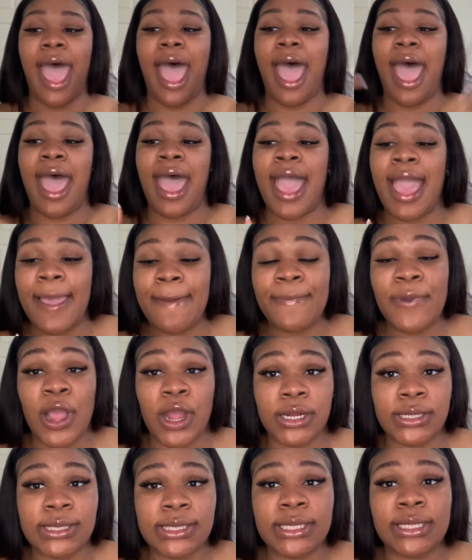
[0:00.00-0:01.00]
I
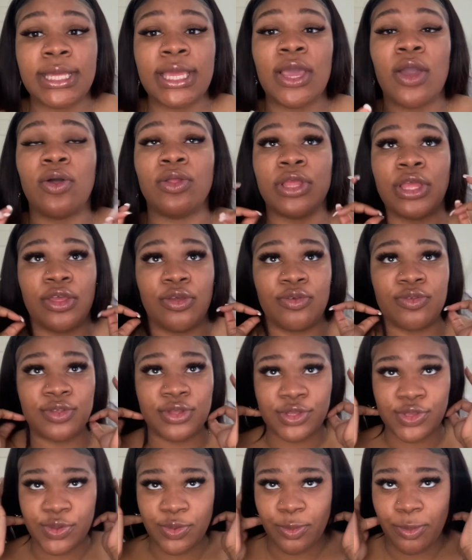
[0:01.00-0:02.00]
personally only use the
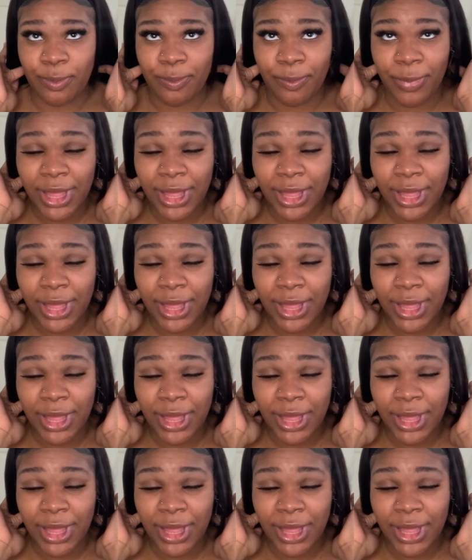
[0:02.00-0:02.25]
2